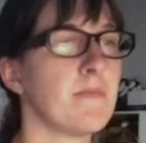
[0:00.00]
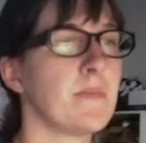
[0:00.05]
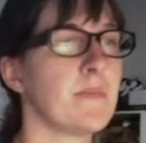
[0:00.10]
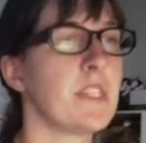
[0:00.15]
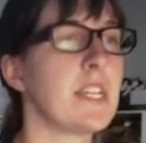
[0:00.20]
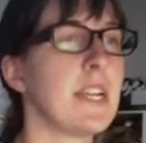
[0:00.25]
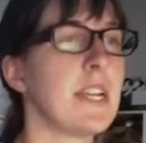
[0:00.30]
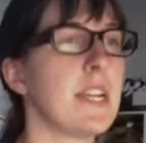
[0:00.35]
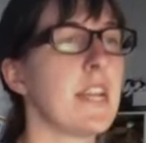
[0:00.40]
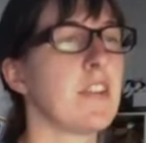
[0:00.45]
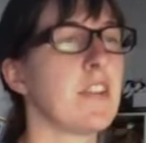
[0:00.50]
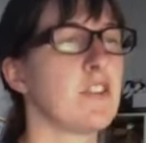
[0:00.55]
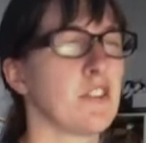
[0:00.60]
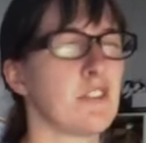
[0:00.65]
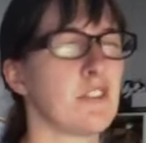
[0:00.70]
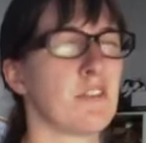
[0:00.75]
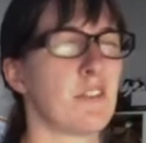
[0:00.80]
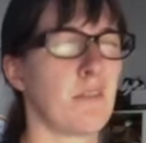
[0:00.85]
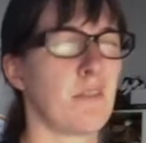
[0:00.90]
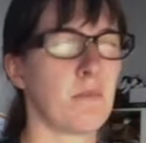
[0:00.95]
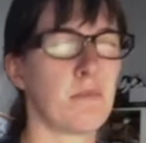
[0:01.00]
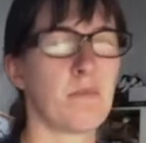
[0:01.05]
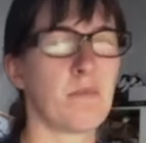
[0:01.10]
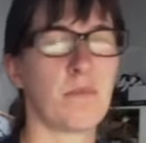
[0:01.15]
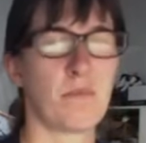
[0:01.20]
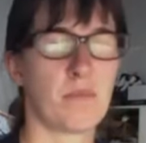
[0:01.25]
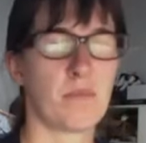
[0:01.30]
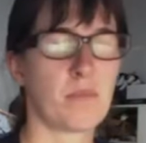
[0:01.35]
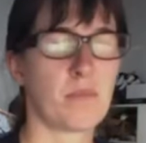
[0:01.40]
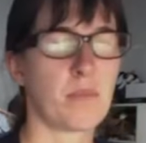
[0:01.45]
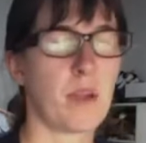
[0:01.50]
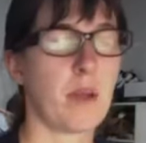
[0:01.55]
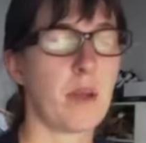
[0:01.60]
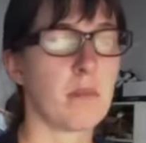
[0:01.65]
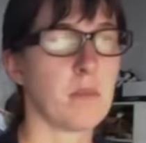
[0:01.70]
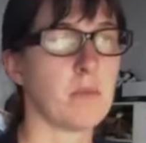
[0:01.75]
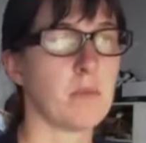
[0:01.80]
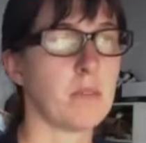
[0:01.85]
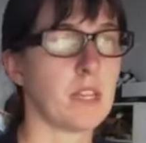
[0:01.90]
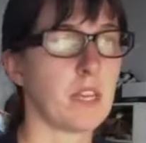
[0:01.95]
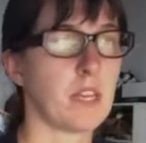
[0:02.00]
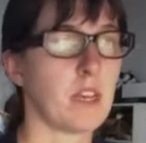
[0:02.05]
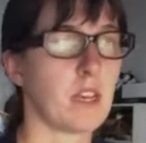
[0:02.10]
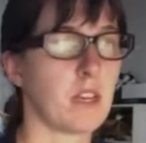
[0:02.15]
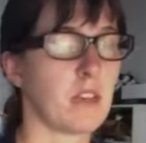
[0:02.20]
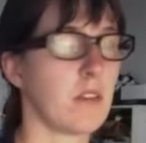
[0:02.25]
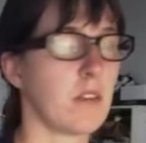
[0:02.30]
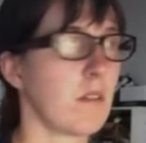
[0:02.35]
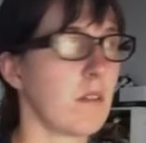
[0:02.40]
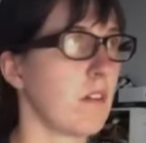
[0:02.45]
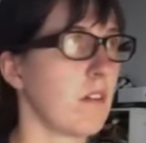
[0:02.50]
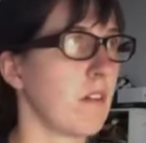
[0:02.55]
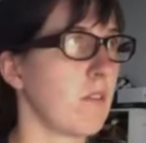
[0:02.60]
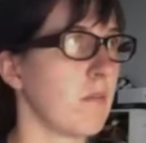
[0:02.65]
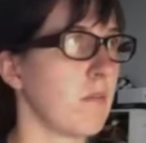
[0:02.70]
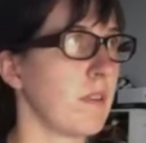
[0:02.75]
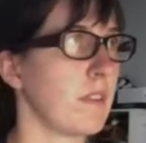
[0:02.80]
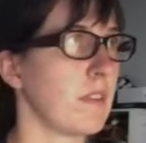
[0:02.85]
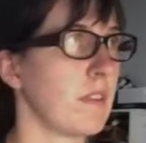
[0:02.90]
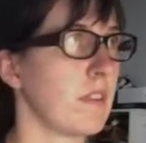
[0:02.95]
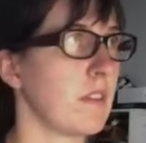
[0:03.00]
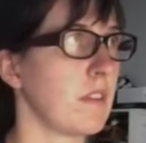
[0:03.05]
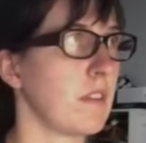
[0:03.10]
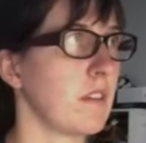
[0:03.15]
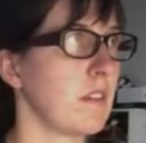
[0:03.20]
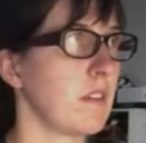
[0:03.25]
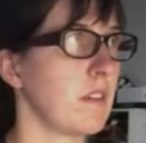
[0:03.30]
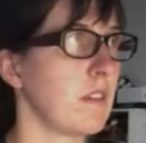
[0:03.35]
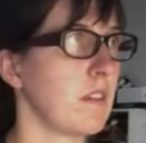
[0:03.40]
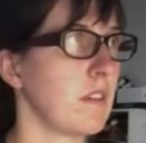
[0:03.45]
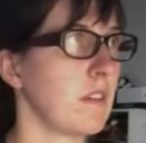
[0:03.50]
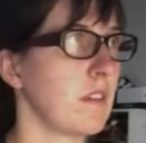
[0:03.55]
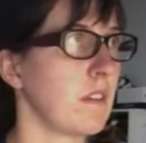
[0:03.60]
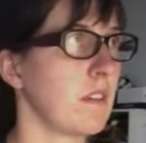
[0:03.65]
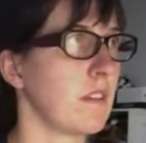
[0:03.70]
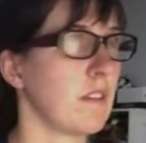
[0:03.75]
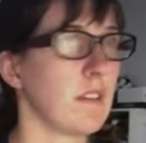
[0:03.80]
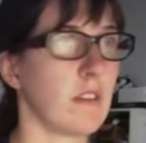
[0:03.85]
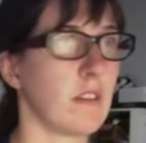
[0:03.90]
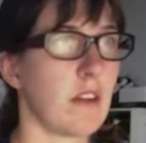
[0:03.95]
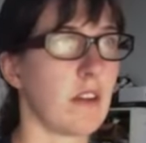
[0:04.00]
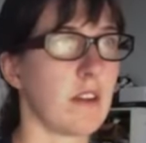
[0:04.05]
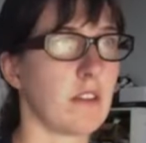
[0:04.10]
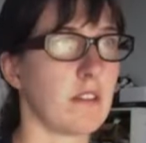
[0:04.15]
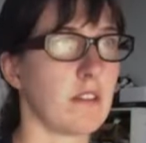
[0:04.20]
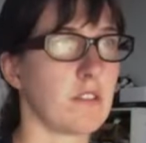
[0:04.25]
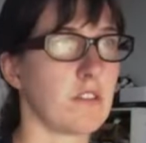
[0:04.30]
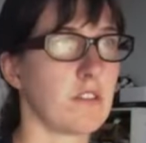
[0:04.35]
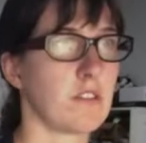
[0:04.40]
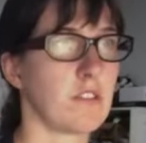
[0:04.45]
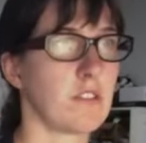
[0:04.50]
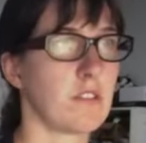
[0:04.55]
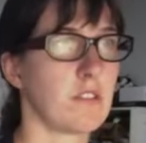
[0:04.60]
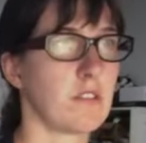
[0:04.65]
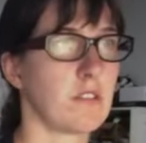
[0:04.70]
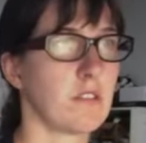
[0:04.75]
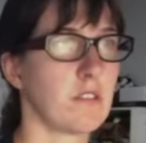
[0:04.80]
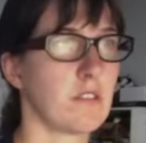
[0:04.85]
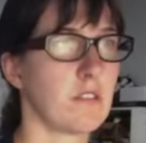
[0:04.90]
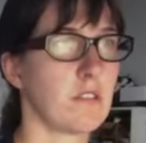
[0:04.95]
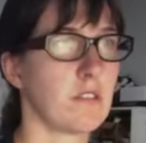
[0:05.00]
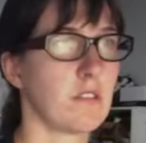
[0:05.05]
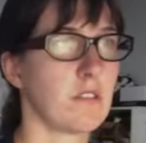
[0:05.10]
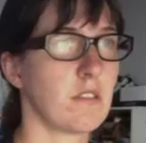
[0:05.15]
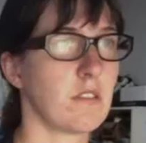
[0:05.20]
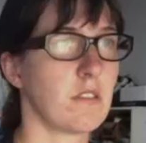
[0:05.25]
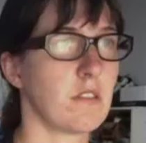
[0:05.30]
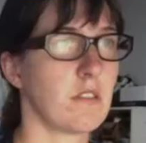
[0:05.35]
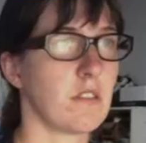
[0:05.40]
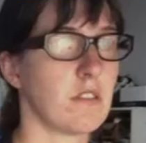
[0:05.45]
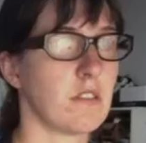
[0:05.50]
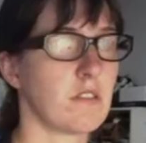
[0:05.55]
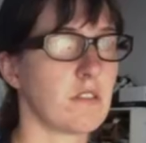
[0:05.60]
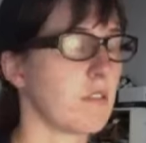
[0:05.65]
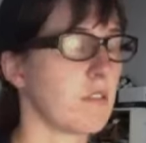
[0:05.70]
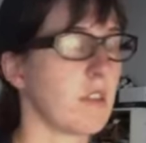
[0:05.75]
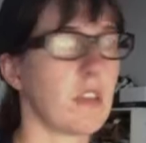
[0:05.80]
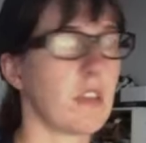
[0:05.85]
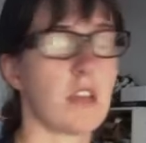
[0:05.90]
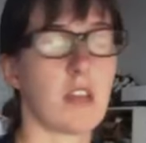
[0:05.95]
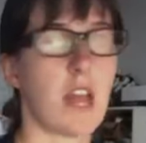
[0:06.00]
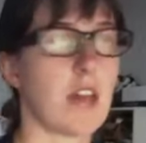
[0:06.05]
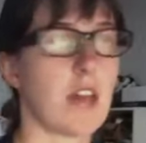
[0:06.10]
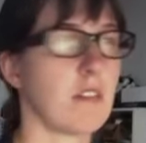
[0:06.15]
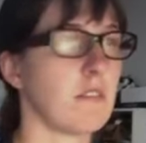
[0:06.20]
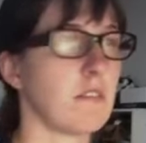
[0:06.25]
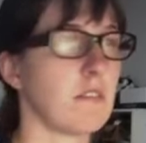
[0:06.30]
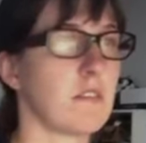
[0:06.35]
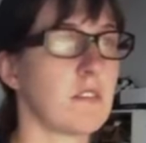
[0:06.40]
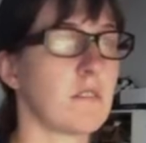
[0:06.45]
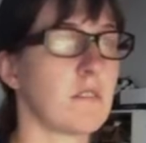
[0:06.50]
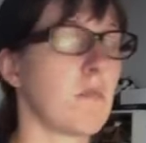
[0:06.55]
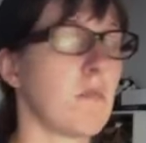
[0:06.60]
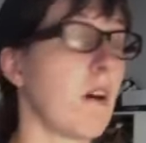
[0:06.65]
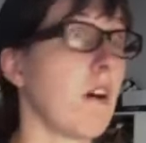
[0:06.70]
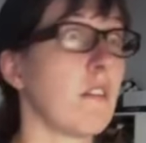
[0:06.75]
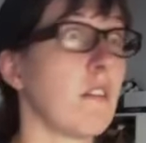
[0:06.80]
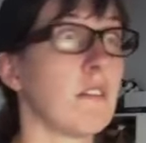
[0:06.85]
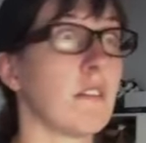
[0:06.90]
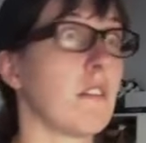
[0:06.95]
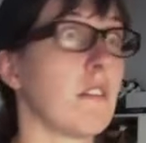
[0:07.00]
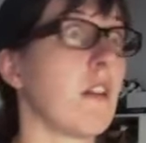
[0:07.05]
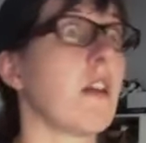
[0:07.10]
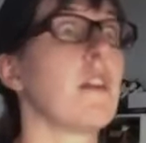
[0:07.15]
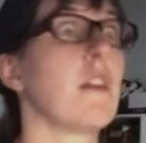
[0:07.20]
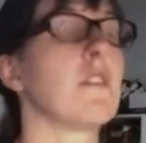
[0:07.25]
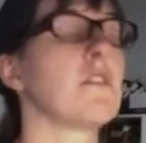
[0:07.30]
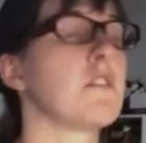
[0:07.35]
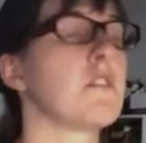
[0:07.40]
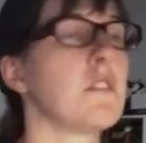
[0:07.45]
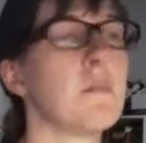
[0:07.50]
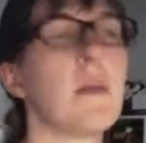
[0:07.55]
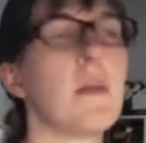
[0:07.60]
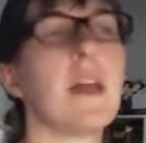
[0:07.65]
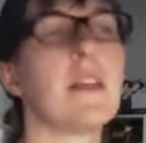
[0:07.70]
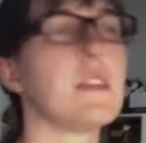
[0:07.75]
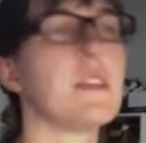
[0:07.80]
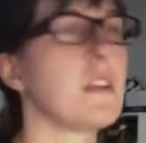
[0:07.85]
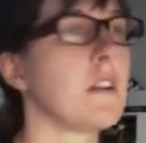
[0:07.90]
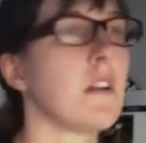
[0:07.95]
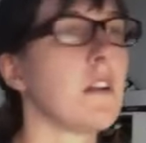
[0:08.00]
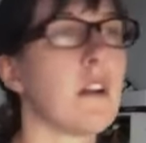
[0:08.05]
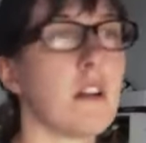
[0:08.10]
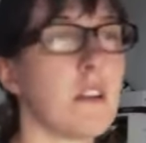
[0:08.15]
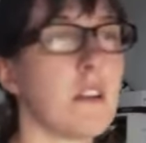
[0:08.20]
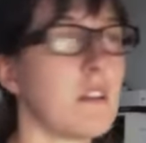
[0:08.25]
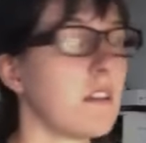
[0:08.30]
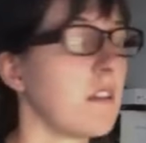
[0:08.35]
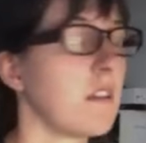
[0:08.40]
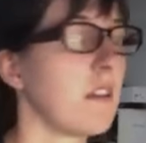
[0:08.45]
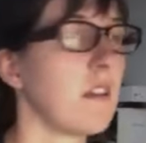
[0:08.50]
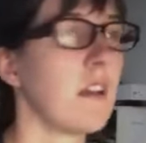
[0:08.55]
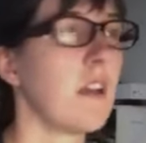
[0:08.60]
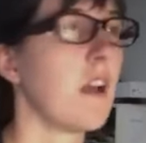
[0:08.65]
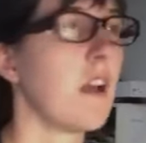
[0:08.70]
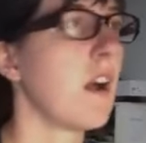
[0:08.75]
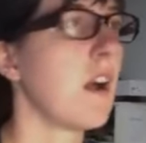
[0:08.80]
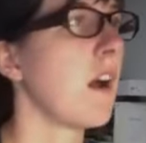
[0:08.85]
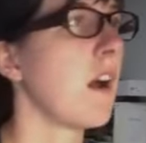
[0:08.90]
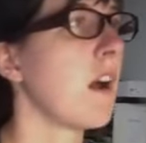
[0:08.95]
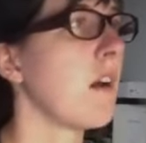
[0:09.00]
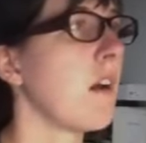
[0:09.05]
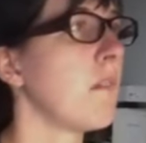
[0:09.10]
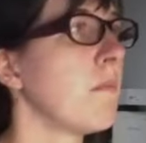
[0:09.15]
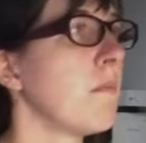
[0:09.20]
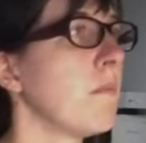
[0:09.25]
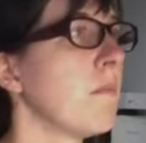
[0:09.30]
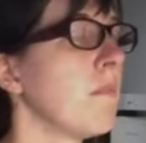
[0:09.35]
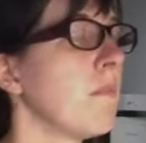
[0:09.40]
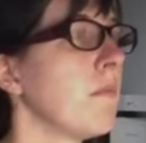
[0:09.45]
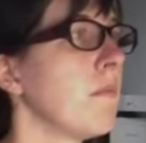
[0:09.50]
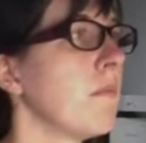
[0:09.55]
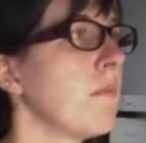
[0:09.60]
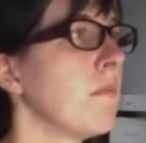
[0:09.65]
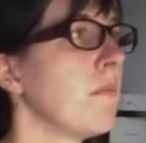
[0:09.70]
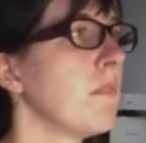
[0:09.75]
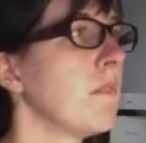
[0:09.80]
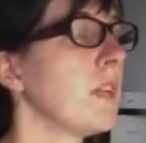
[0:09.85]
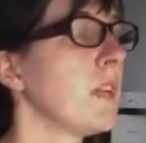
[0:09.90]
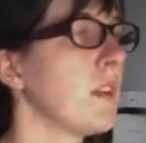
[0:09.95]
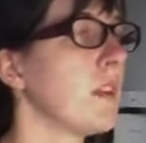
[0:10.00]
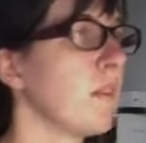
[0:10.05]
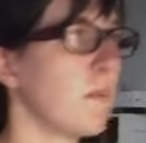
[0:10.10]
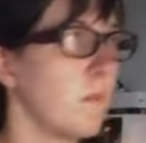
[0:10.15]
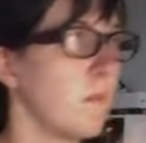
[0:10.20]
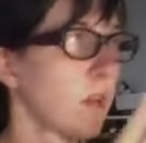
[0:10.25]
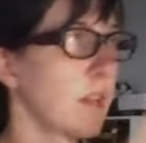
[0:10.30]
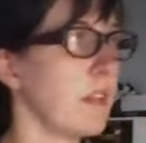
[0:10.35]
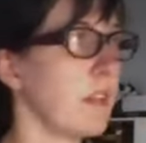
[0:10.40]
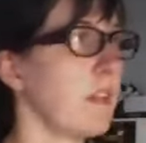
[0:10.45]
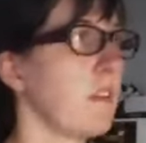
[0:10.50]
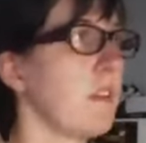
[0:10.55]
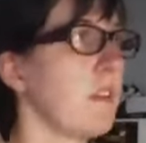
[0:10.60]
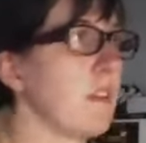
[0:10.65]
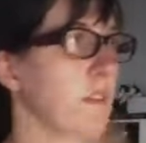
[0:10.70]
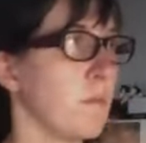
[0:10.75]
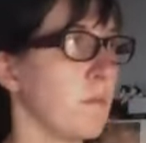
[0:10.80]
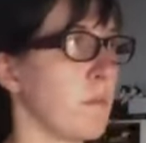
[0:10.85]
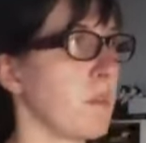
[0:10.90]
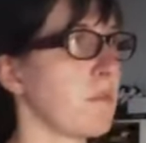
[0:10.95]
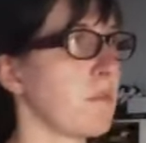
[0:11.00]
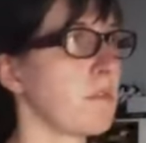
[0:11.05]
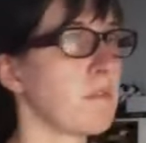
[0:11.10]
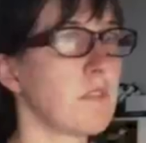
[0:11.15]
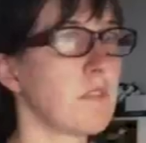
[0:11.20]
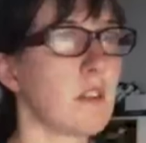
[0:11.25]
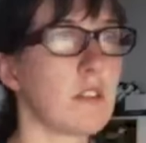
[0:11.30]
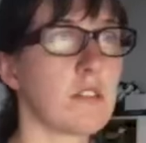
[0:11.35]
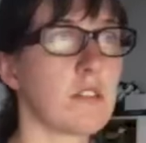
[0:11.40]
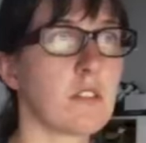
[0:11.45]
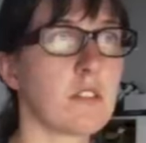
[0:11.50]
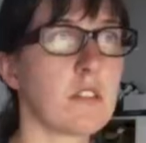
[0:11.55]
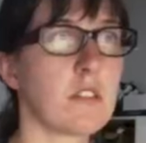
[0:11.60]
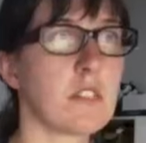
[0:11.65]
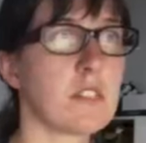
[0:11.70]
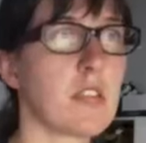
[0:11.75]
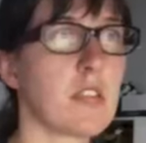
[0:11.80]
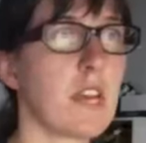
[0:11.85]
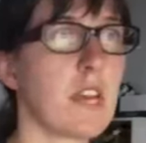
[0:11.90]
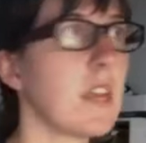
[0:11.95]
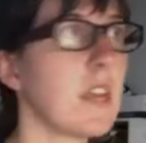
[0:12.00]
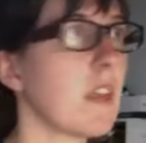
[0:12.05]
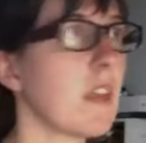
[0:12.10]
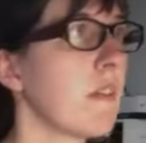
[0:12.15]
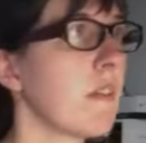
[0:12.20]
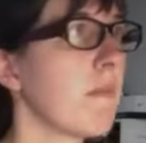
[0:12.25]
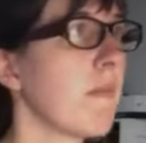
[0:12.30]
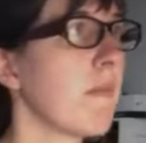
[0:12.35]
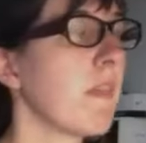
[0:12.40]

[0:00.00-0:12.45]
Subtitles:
Teenagers are probably gonna go with the large, the adult small or large, depending on you know, what your bone structure is like.